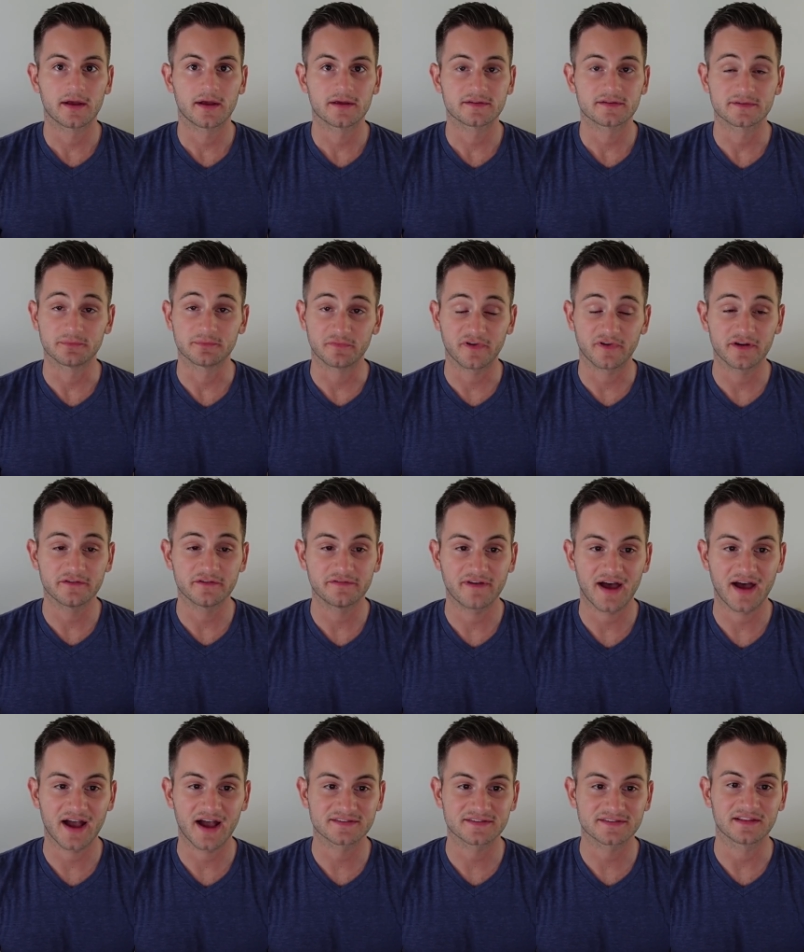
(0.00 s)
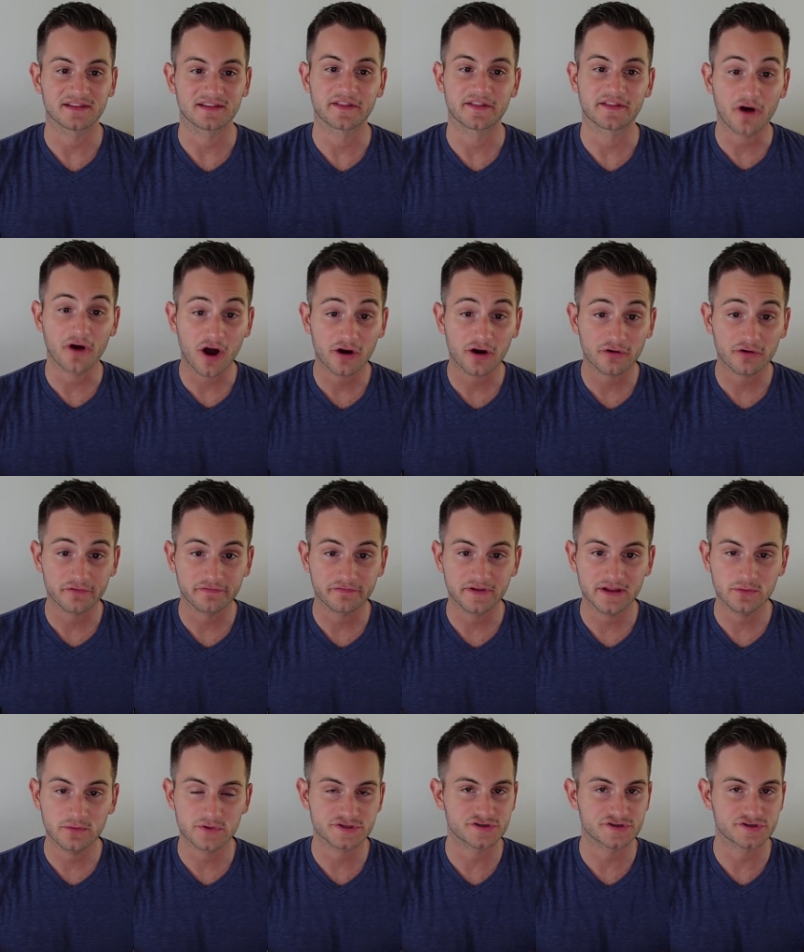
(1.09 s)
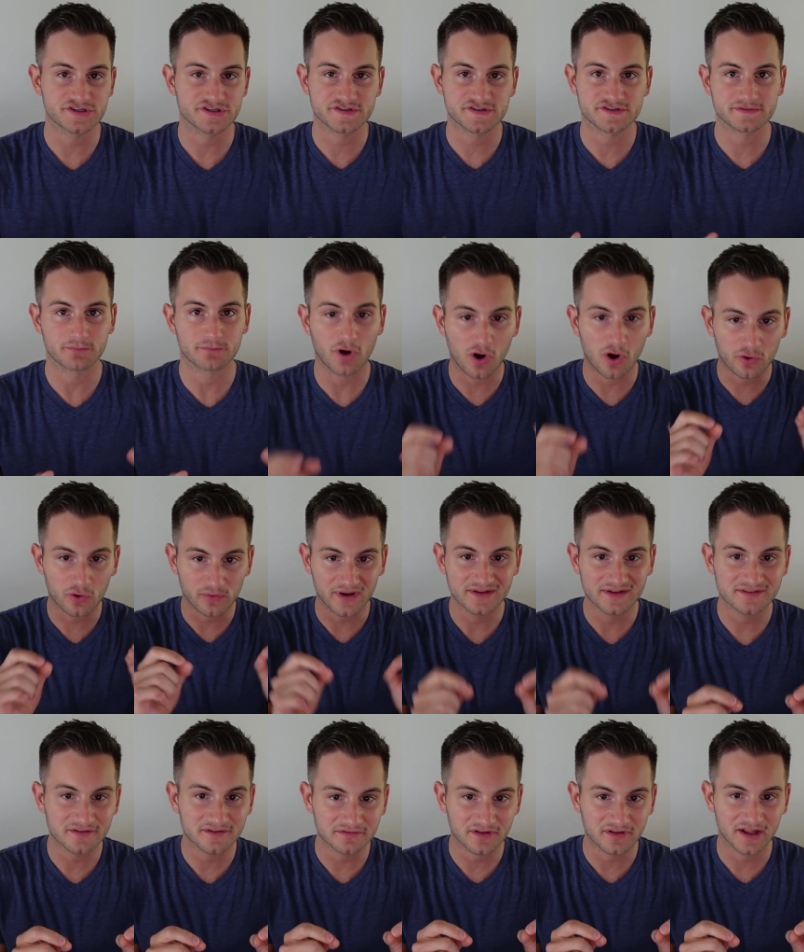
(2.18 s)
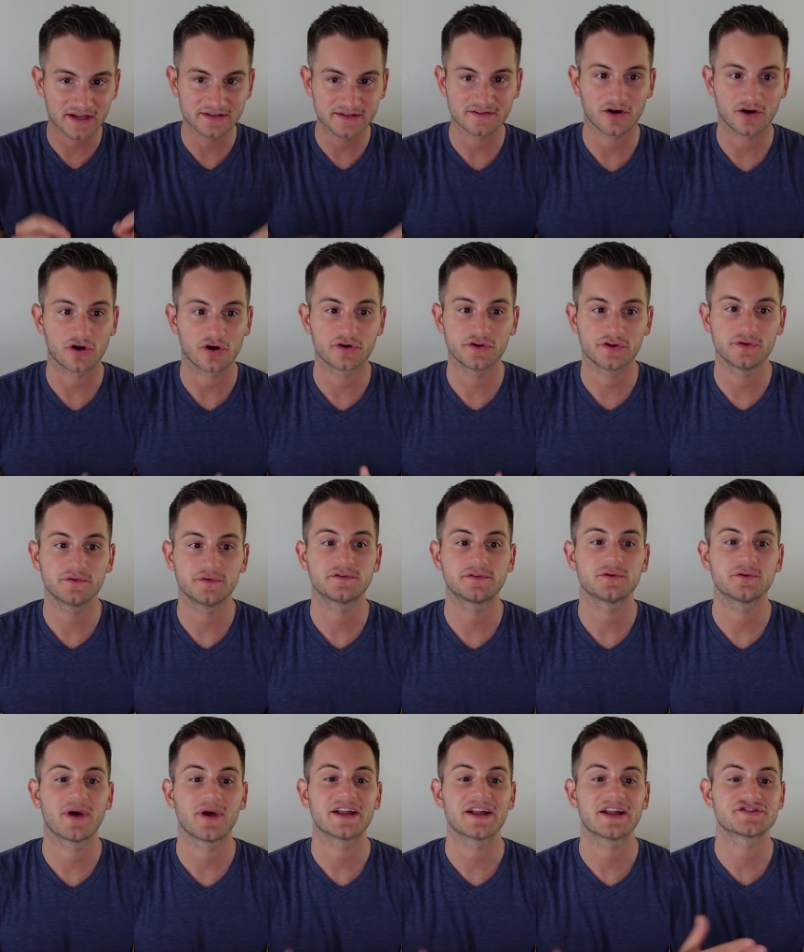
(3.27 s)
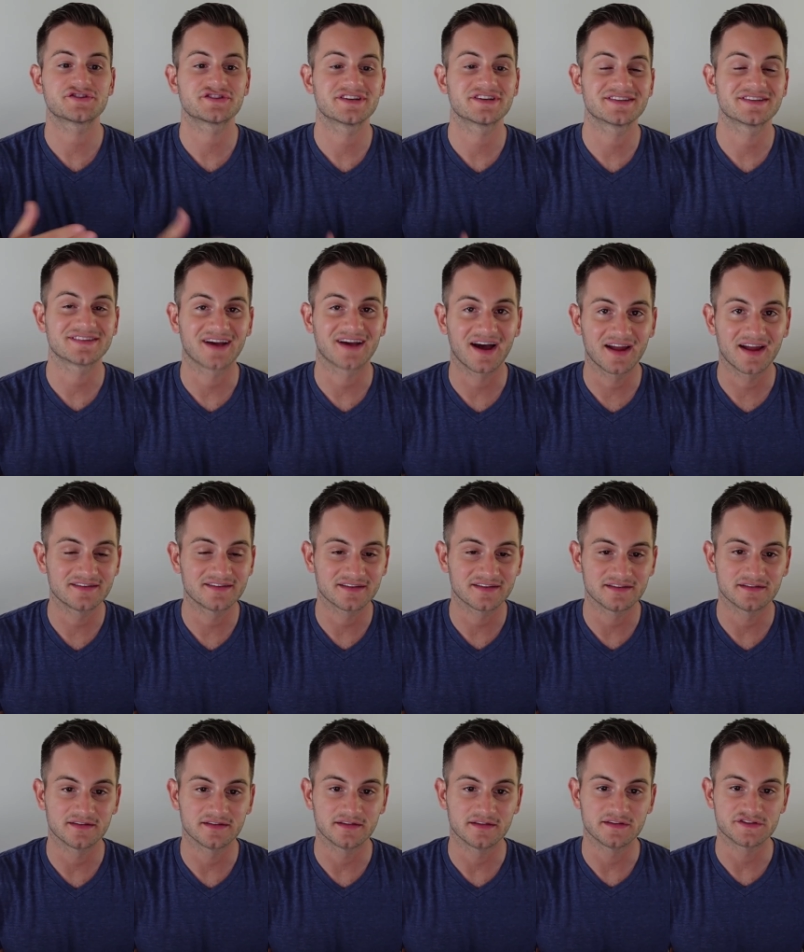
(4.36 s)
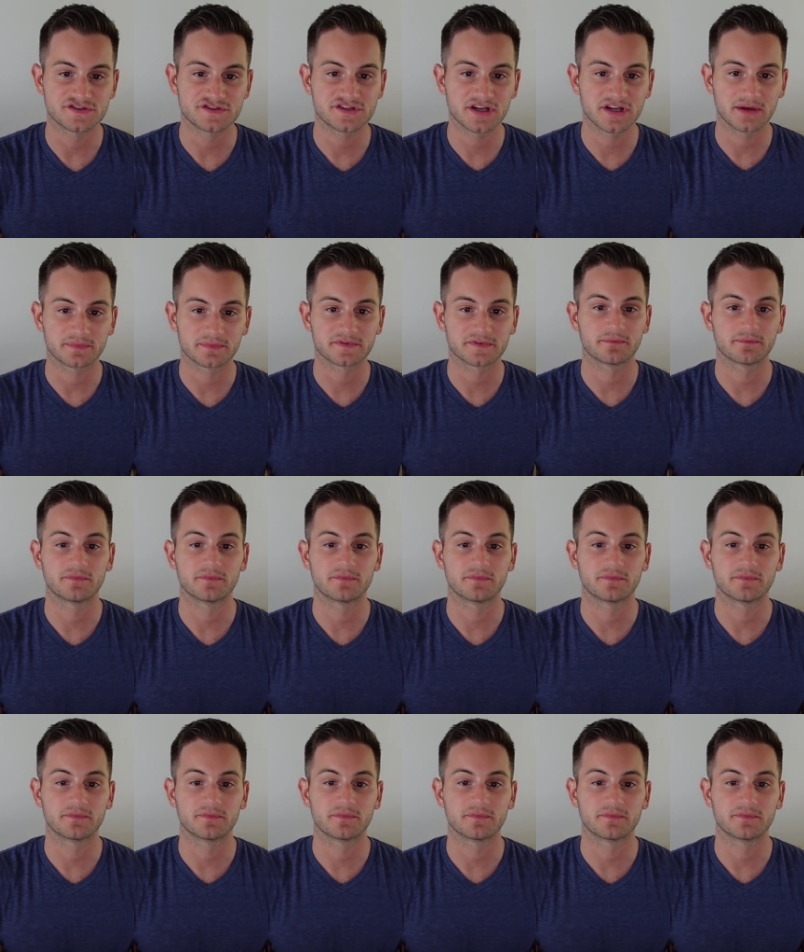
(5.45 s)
Some fun facts, lithography, which are just small rays of light, are used to etch designs into these chips.